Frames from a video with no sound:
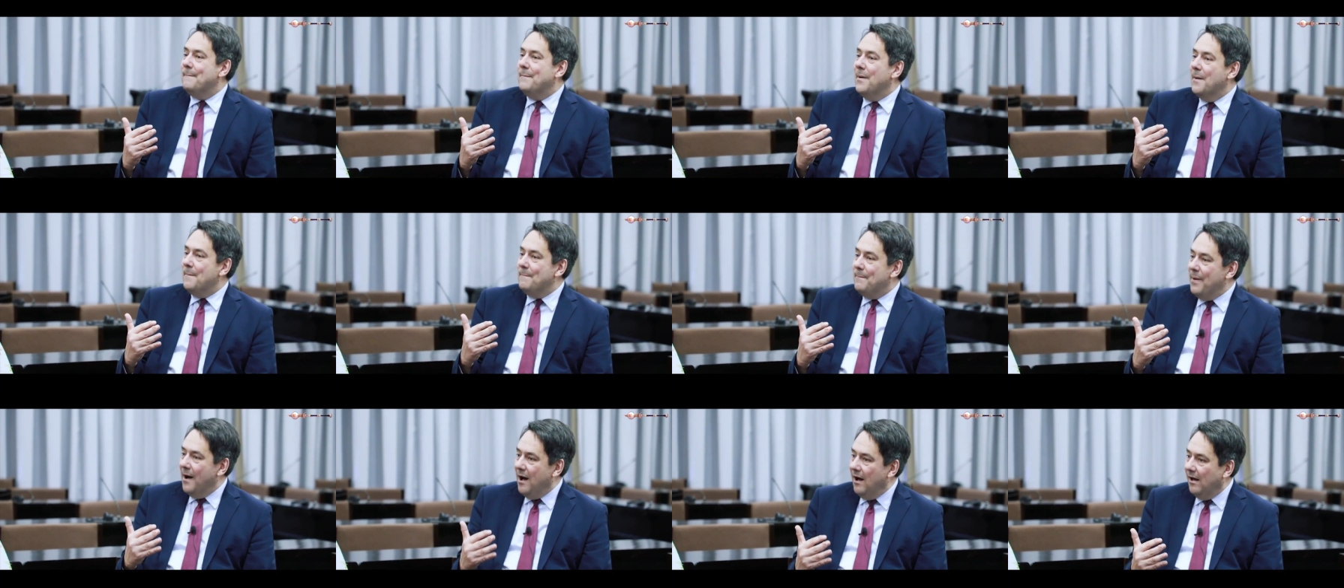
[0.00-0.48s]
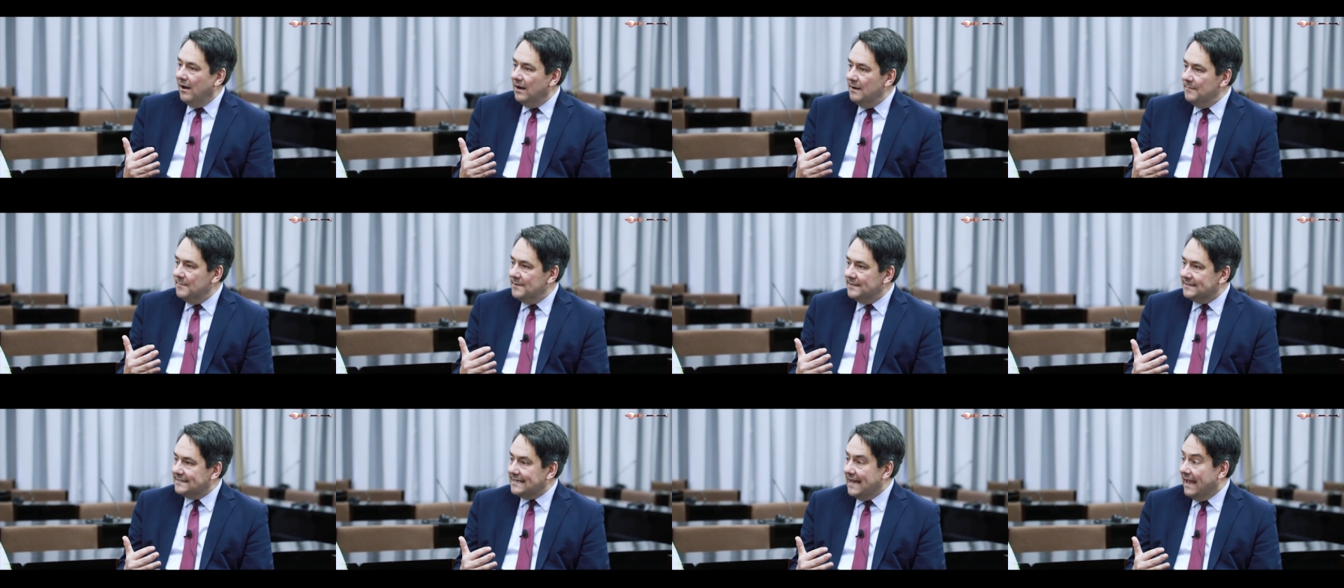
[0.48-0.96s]
But
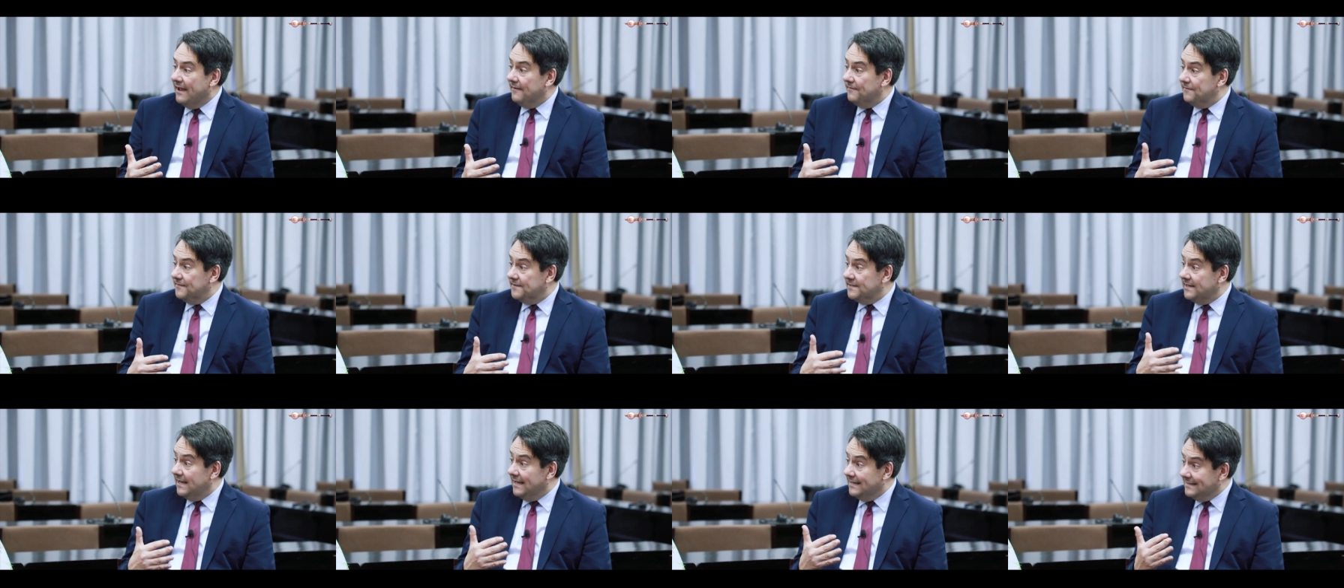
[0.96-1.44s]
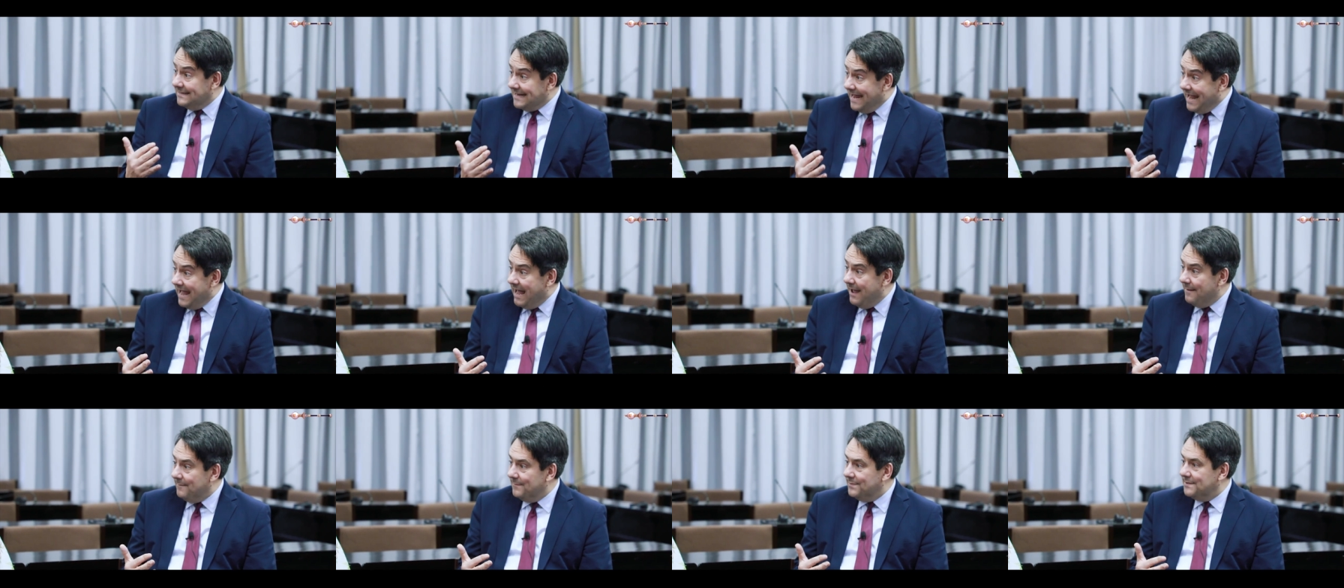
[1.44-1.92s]
parliaments have to
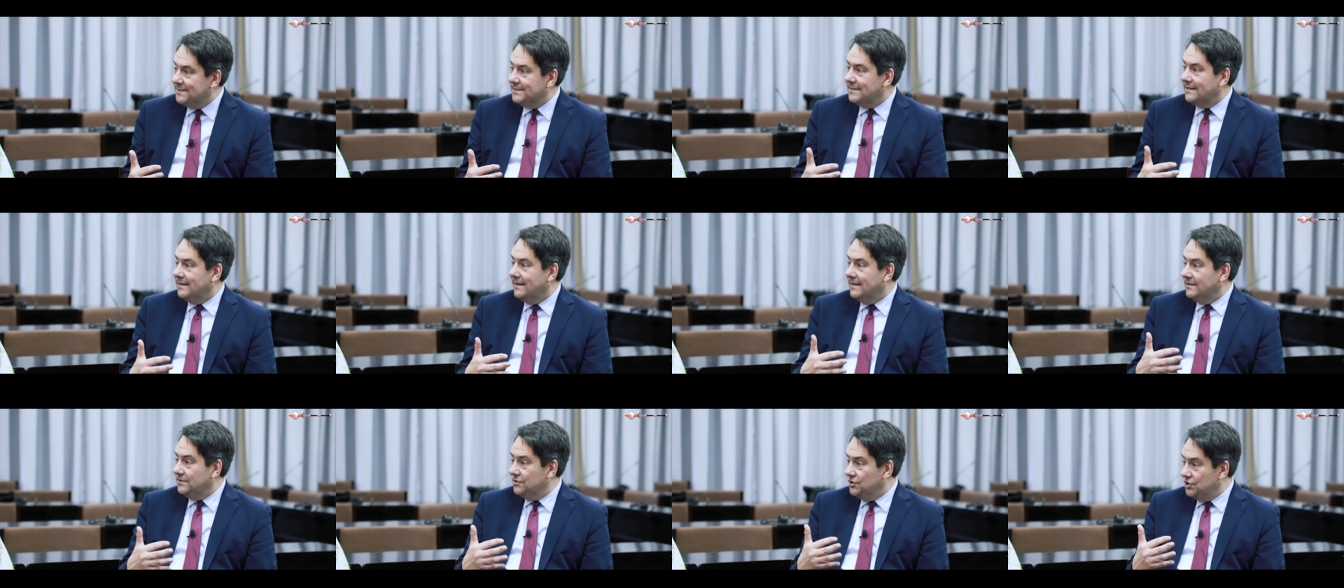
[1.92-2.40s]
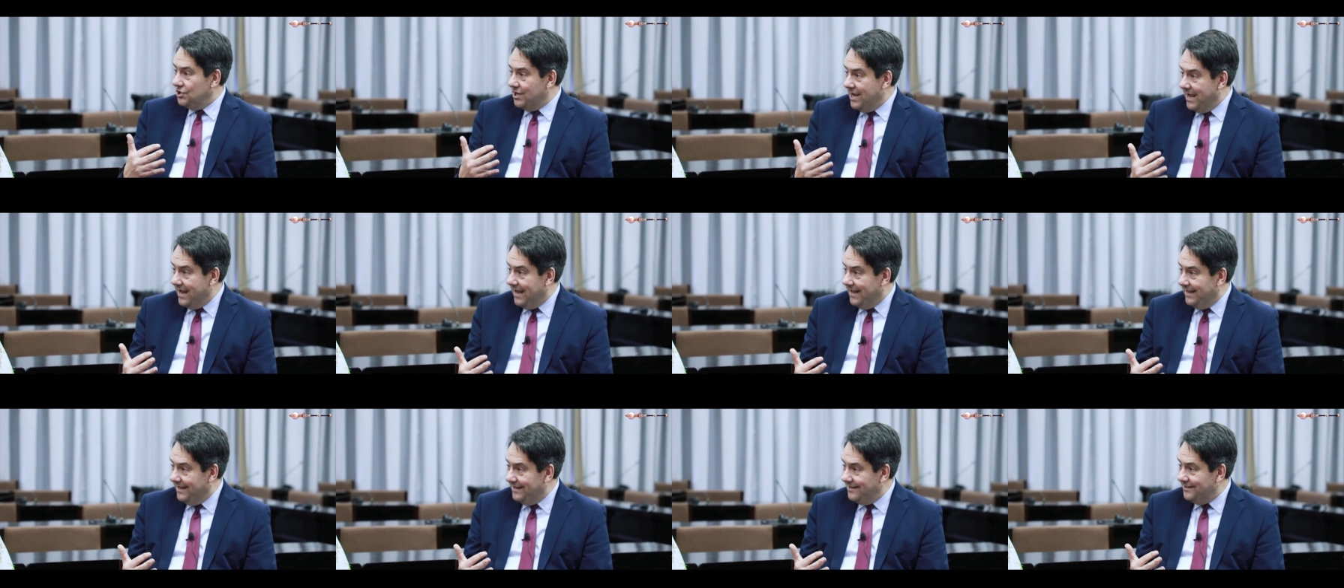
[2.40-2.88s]
adapt and
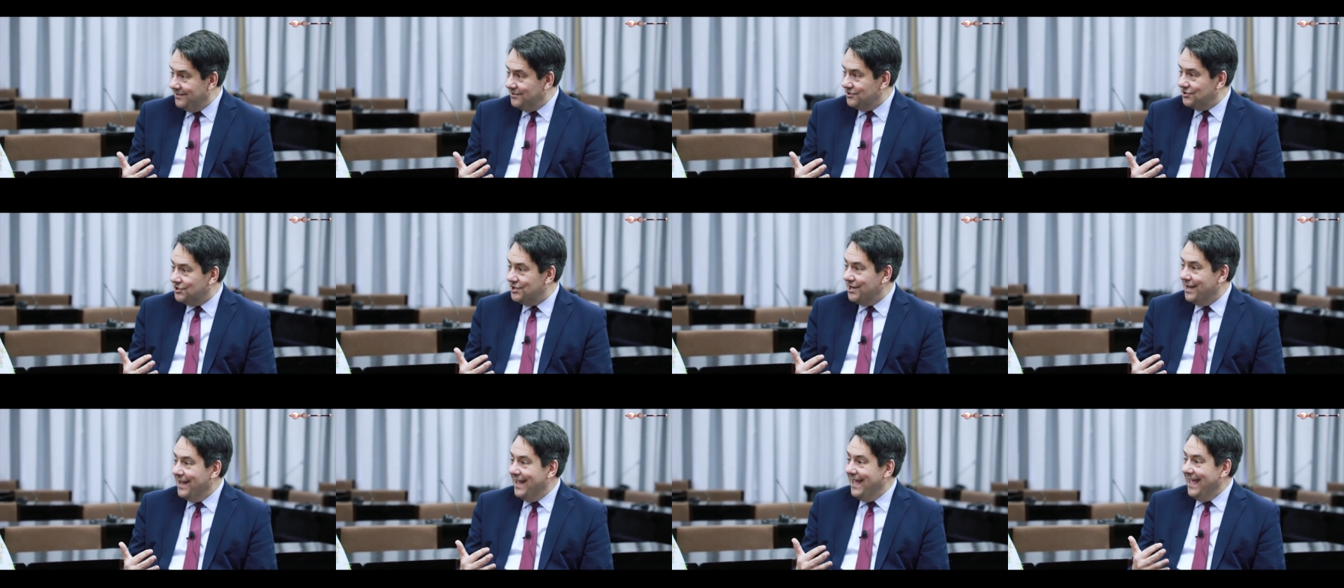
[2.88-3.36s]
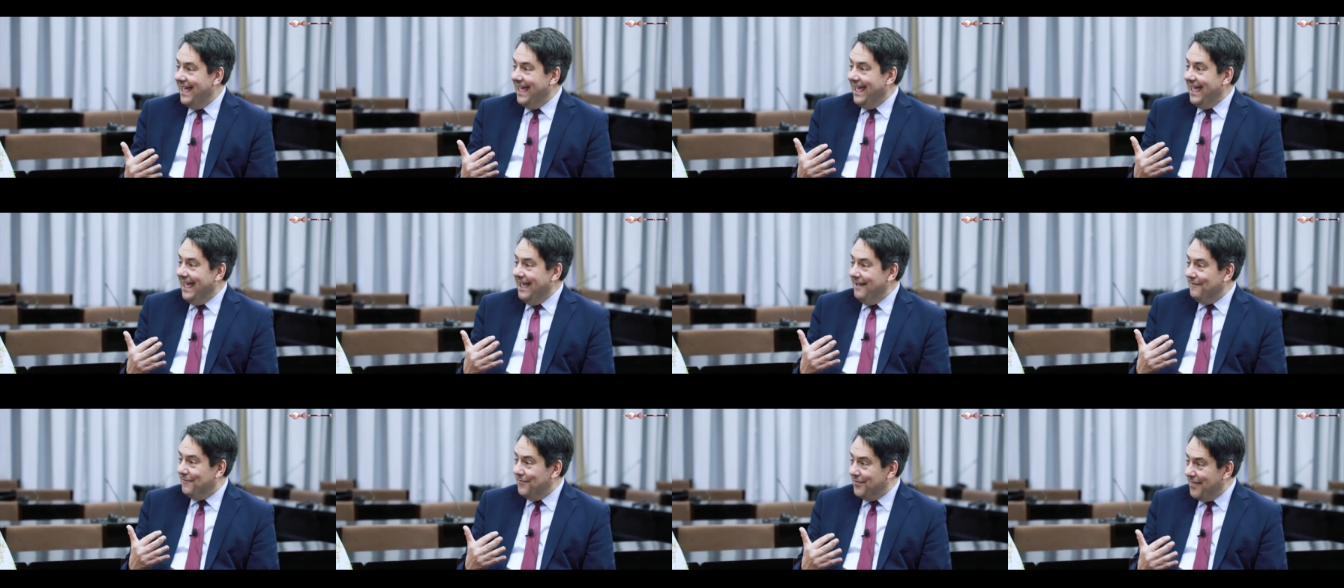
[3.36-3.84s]
change
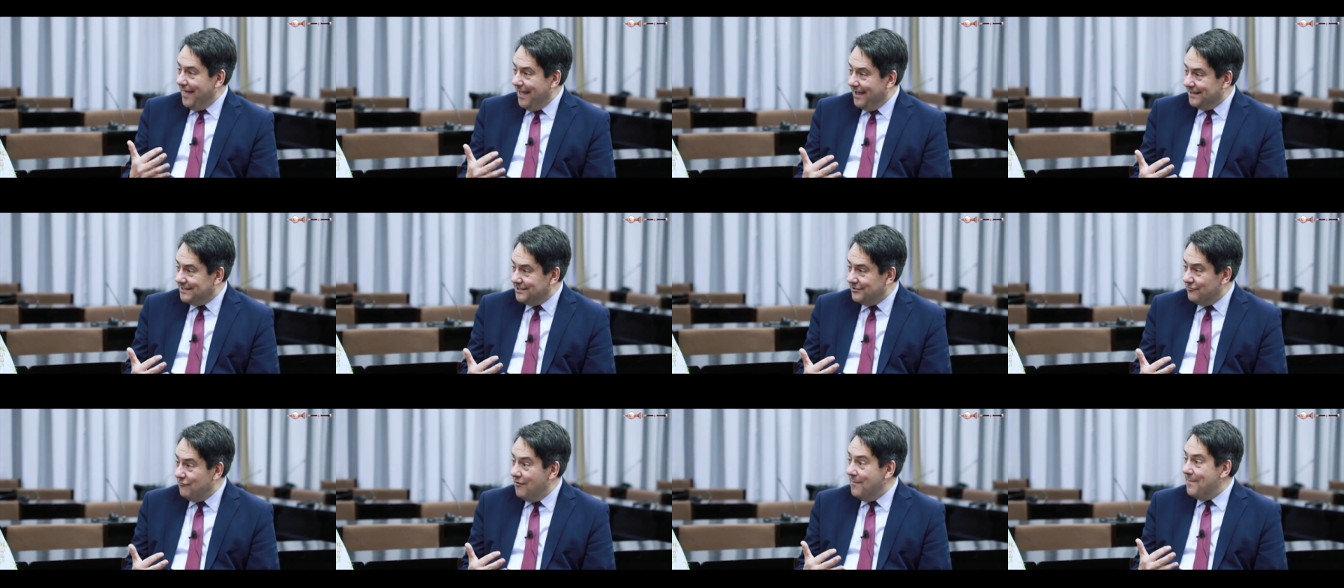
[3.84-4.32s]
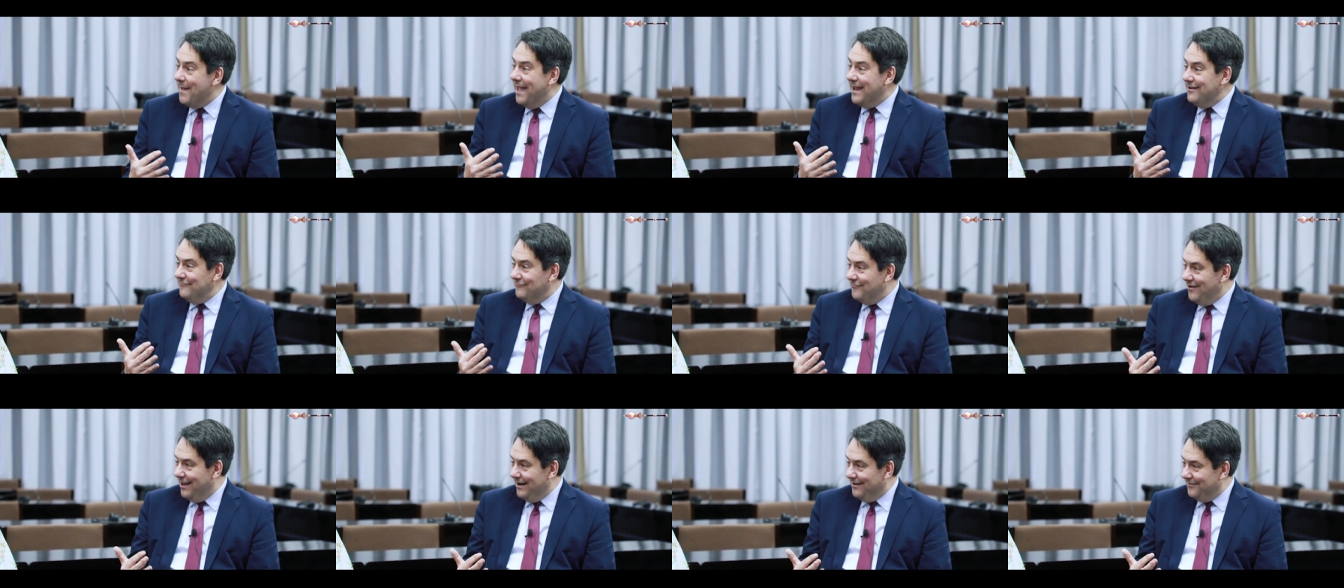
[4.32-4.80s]
if they're to
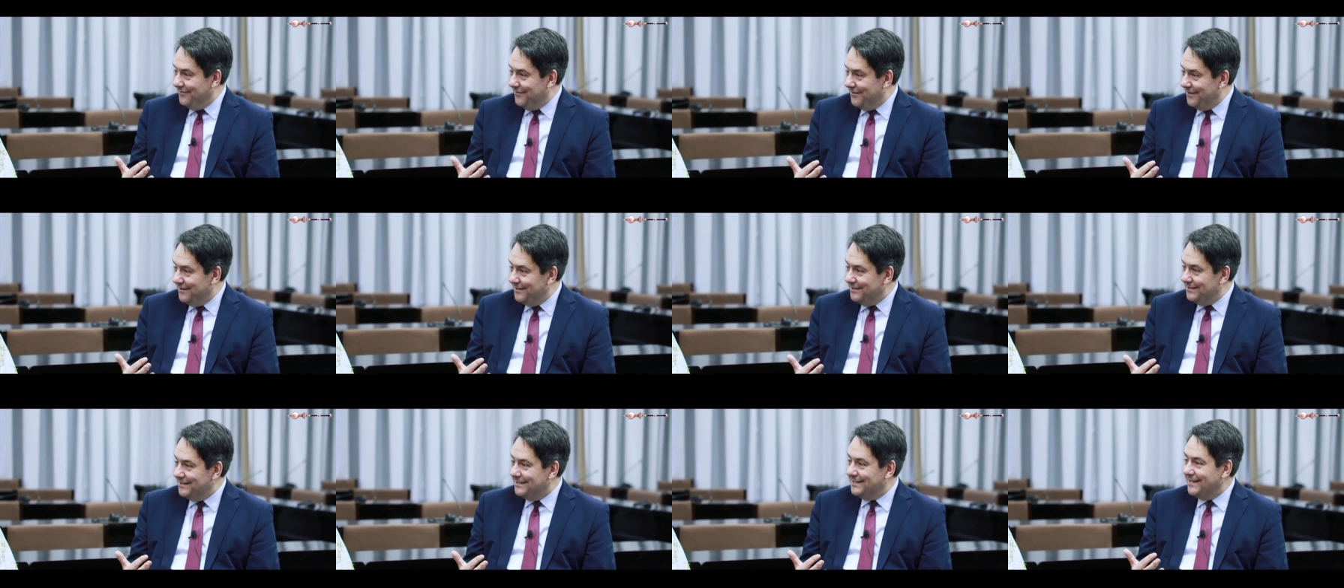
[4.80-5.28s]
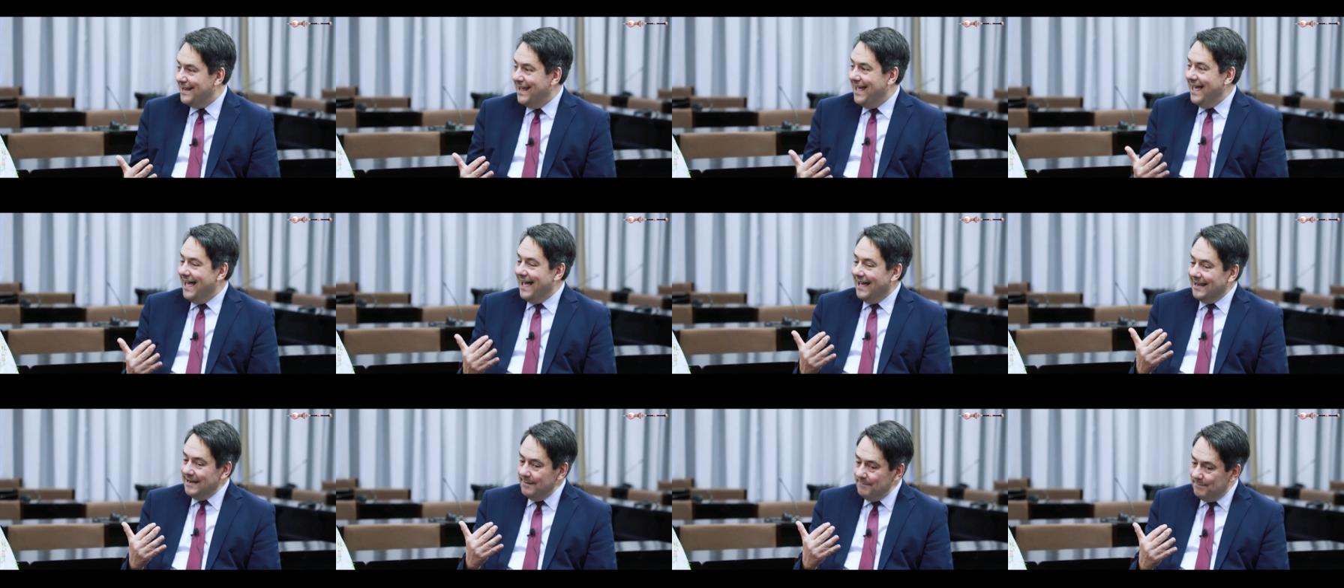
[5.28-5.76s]
remain relevant,
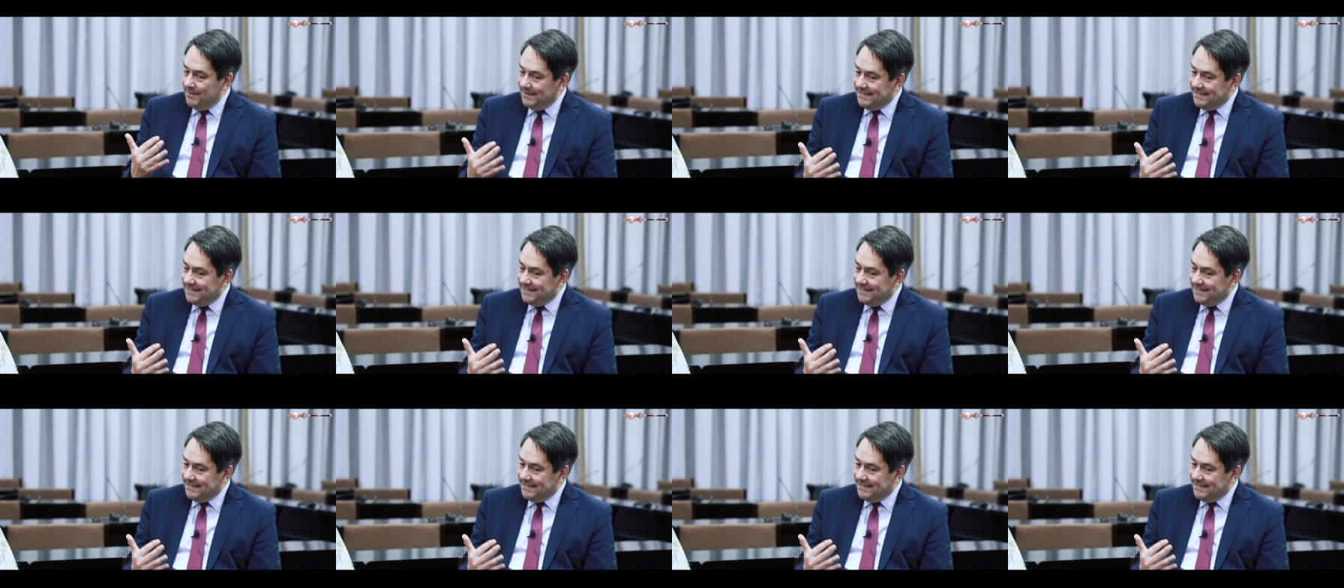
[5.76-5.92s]
and in